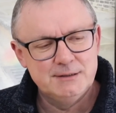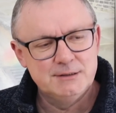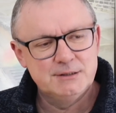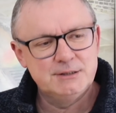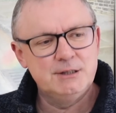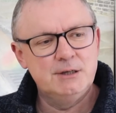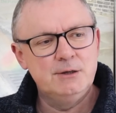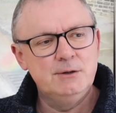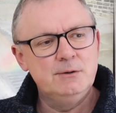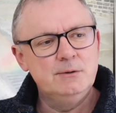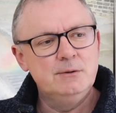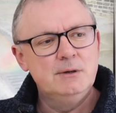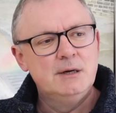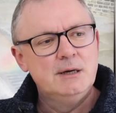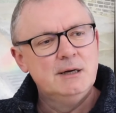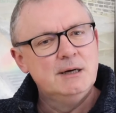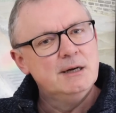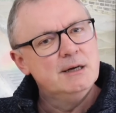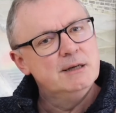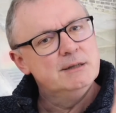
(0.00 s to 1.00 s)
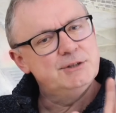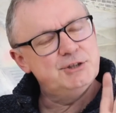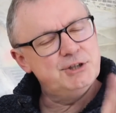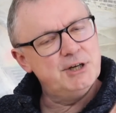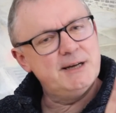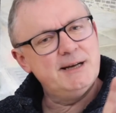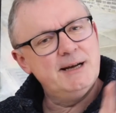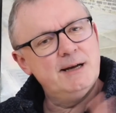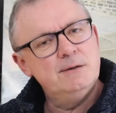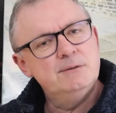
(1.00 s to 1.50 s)
So
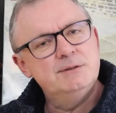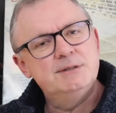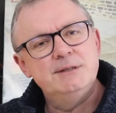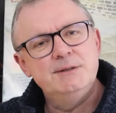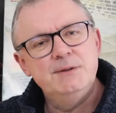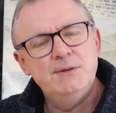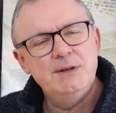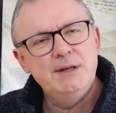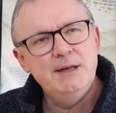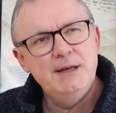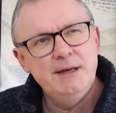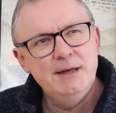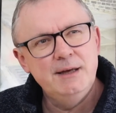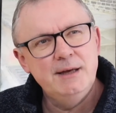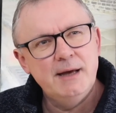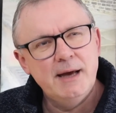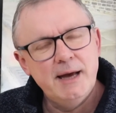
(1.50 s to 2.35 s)
check out the